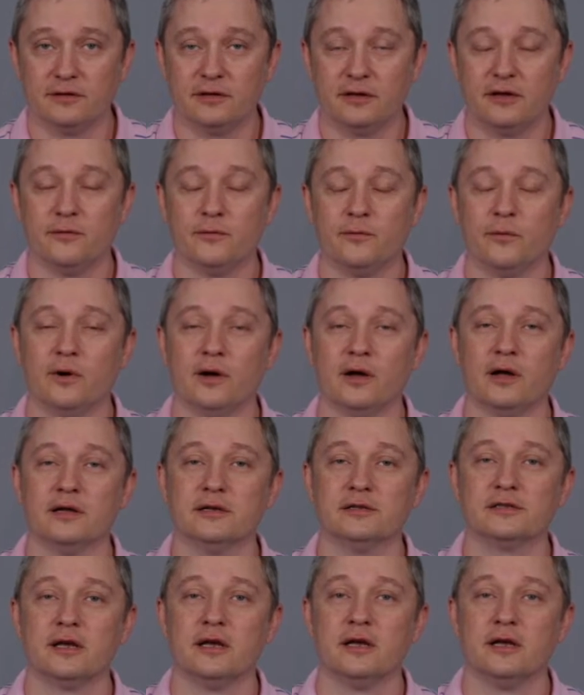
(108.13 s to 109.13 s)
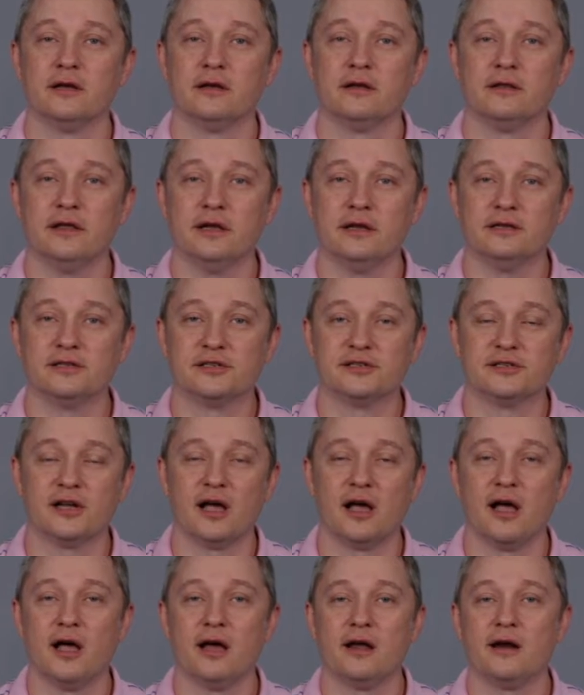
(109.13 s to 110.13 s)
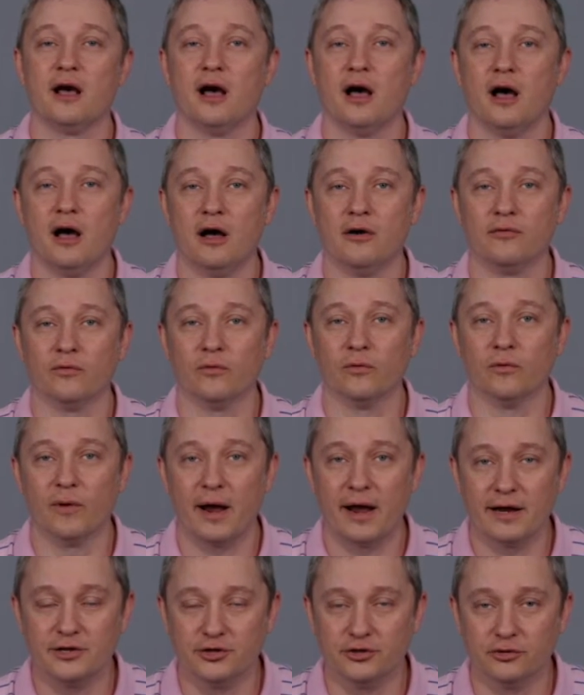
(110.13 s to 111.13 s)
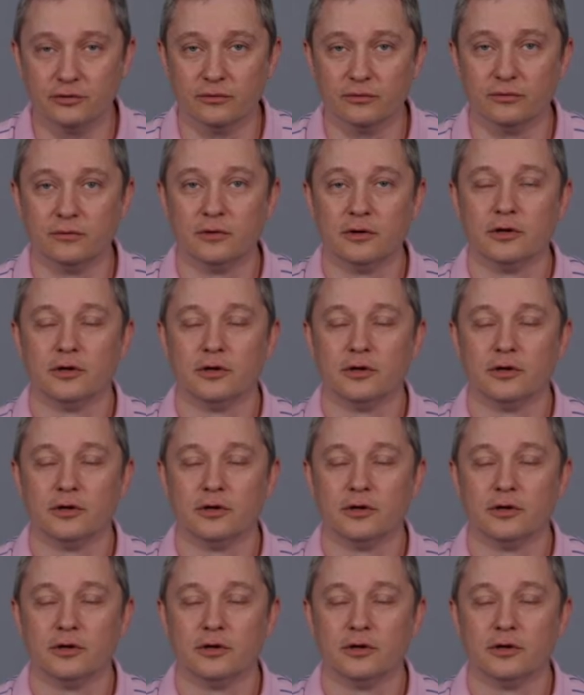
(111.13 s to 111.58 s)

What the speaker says: He was the son of Rachel.